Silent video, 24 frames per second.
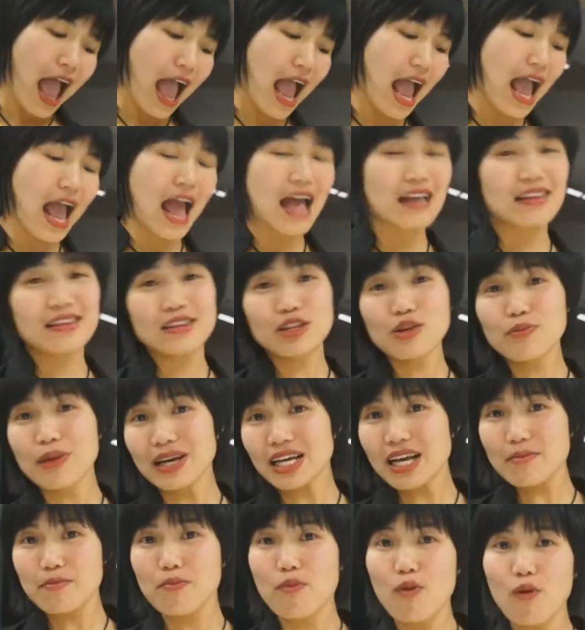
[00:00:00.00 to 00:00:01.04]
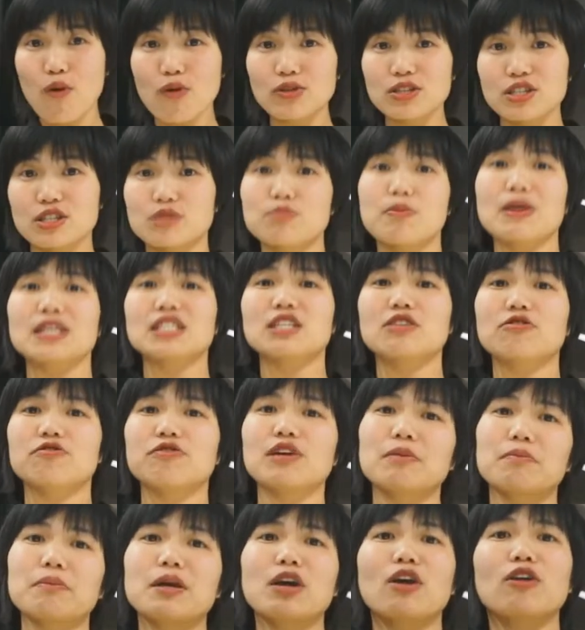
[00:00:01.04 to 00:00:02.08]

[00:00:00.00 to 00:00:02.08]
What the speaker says: And to make it more specific,